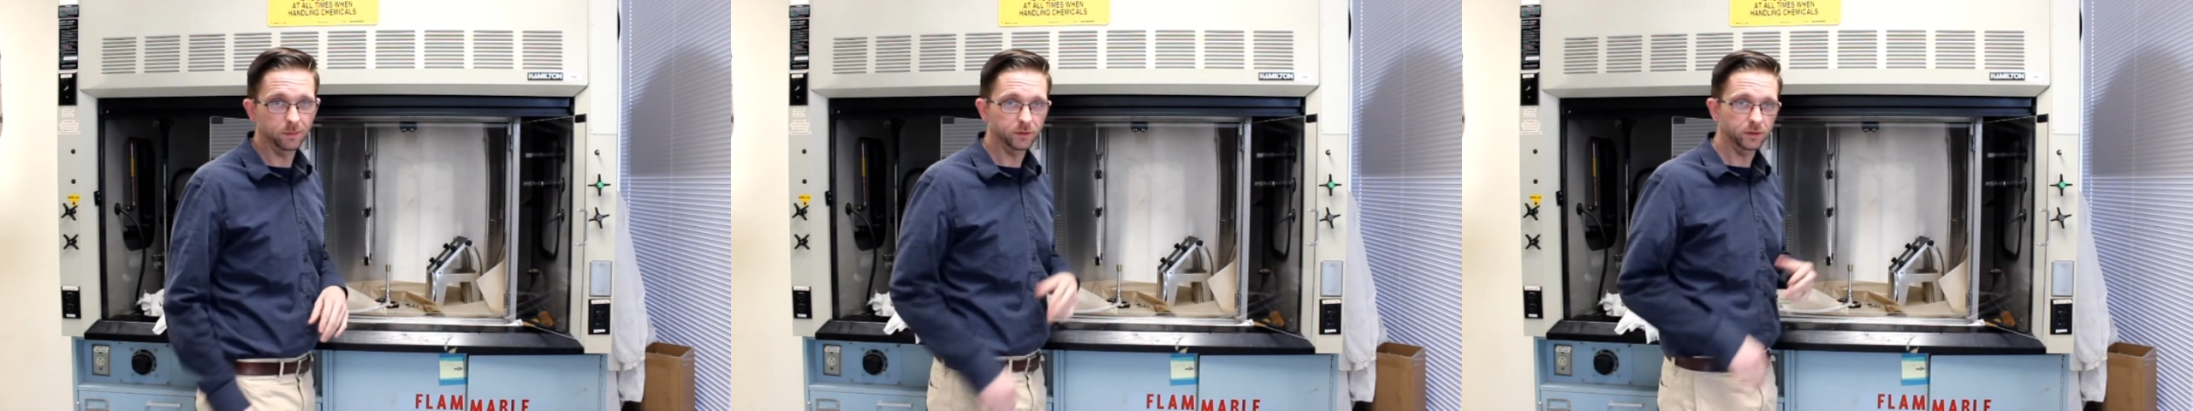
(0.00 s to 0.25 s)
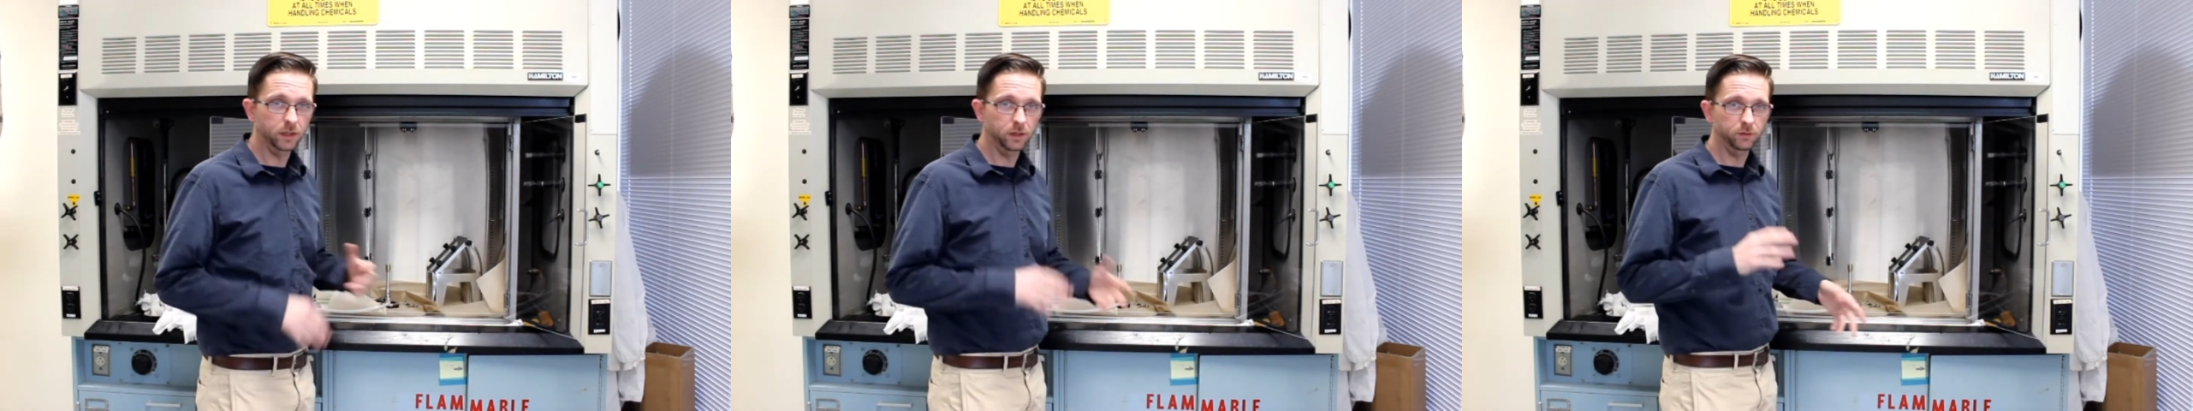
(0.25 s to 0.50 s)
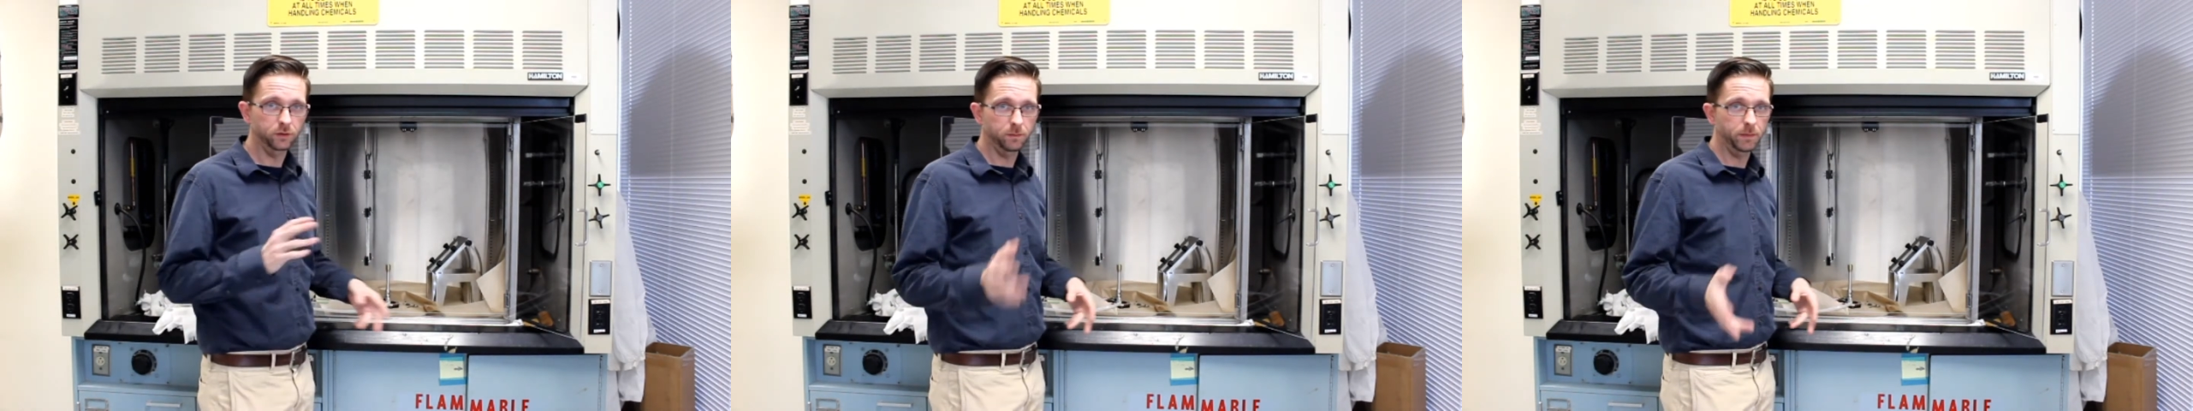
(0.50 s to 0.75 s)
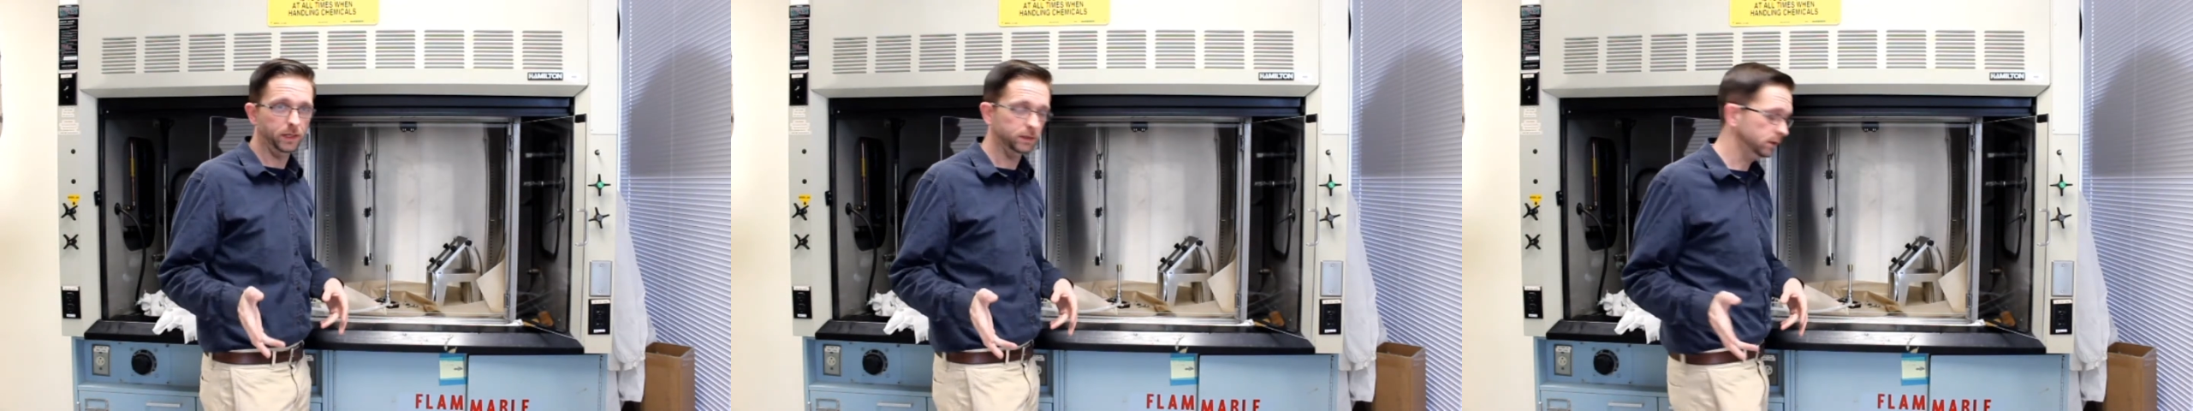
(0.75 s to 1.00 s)
I'm just telling you the
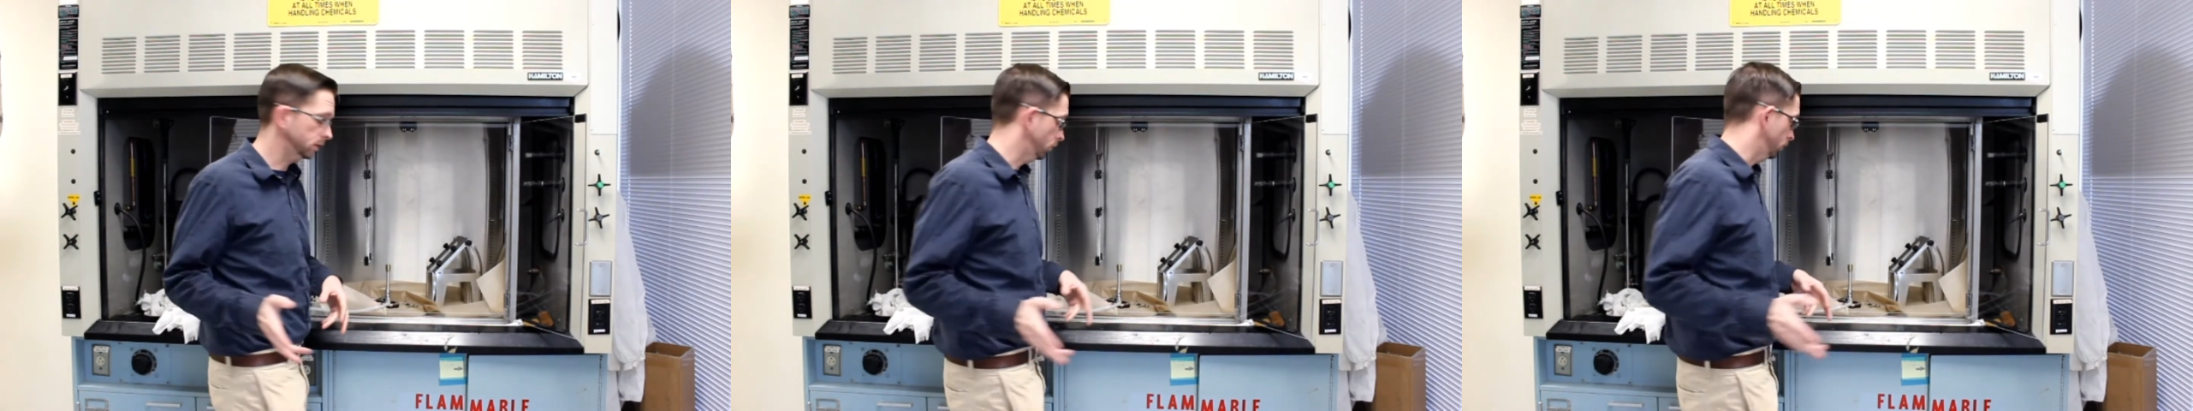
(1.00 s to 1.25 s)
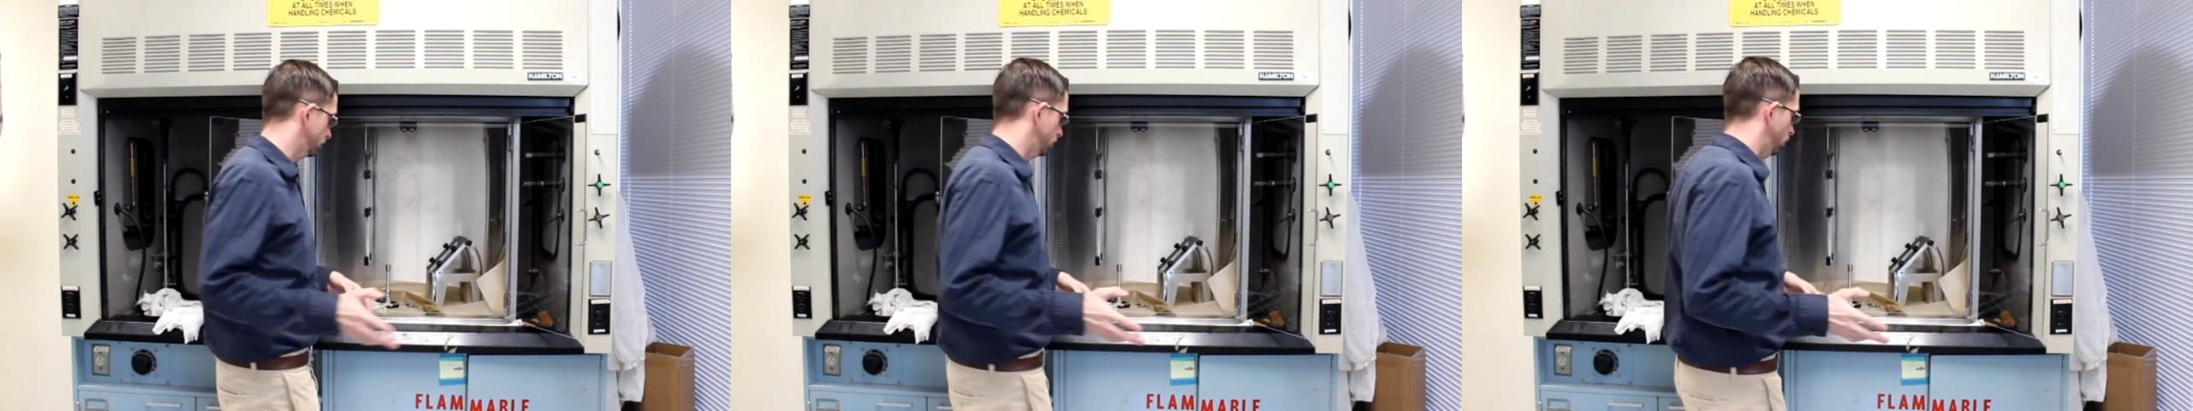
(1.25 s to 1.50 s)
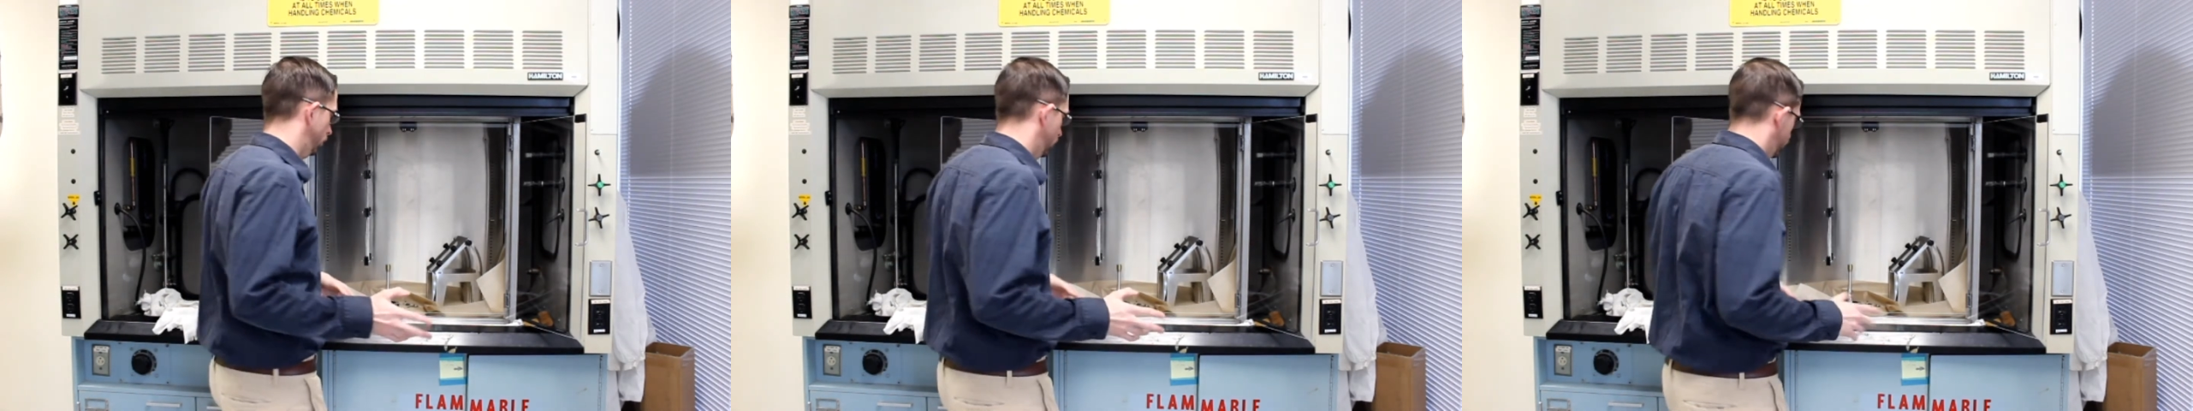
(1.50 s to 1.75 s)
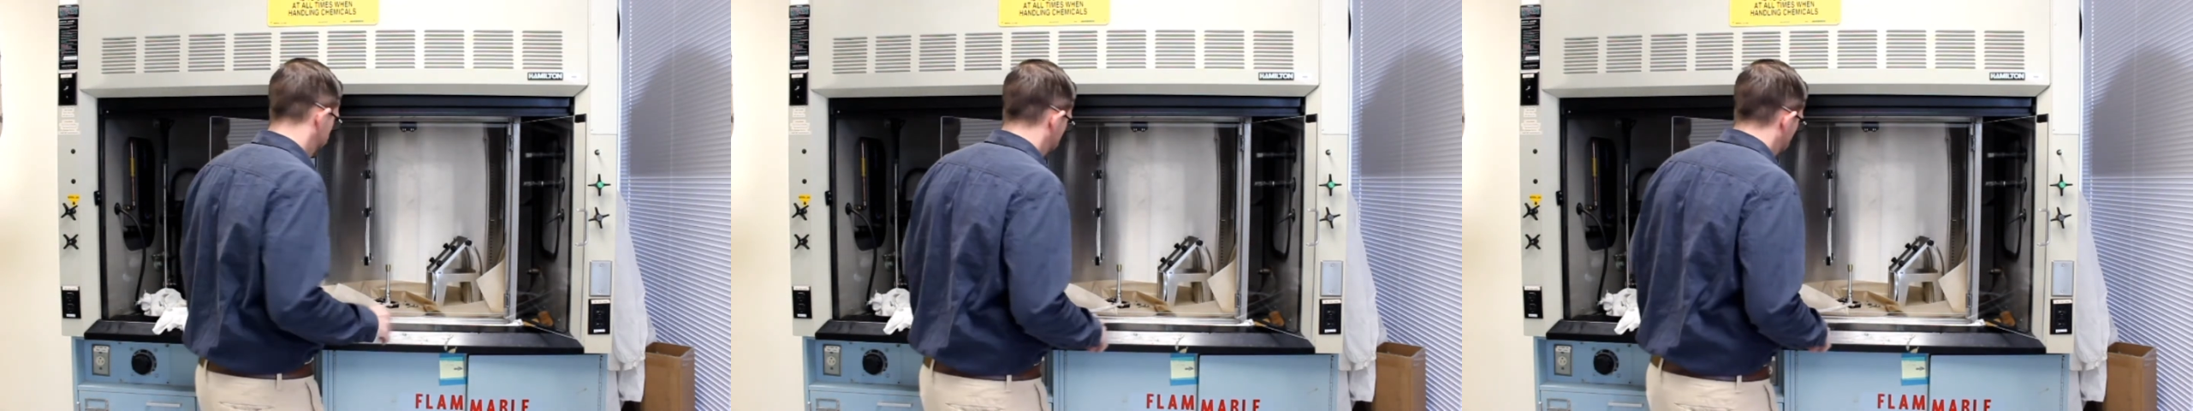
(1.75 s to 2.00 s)
basics of what's going on.